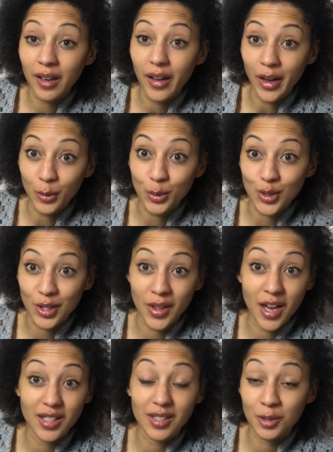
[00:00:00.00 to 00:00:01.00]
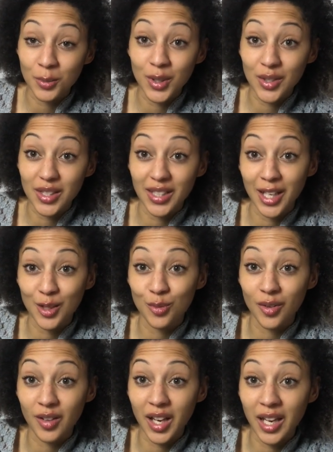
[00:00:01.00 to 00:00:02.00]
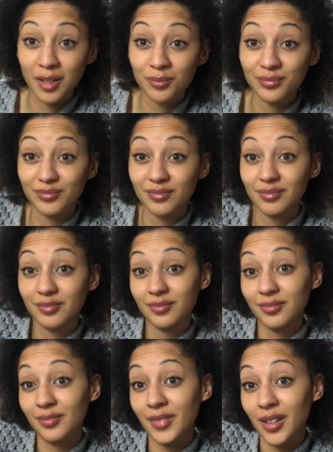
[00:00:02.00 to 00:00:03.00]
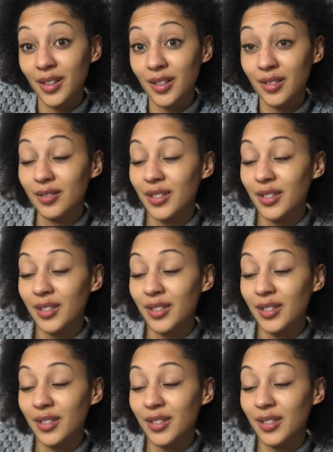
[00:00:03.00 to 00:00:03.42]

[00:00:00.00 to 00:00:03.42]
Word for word: and also that I still managed to get the wrong lane. Yeah.